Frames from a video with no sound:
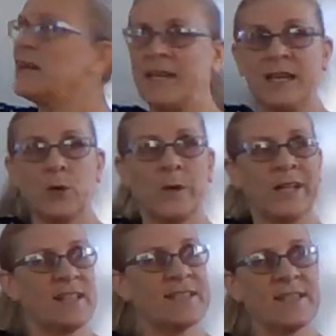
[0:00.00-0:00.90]

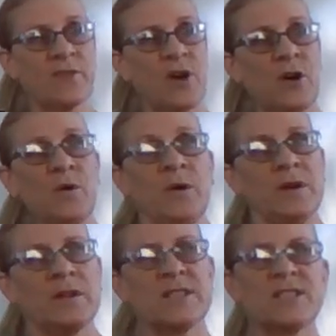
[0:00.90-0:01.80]
equaling 0
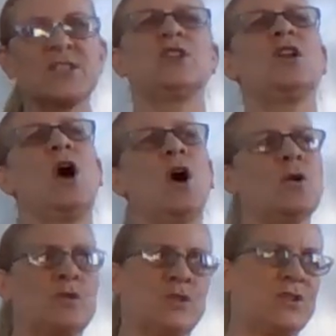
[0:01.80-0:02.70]
still
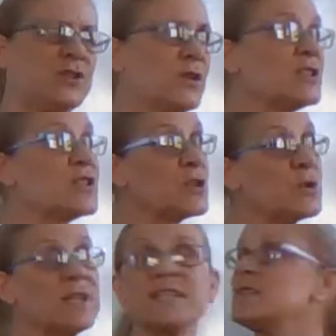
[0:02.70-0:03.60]
holds, so it still needs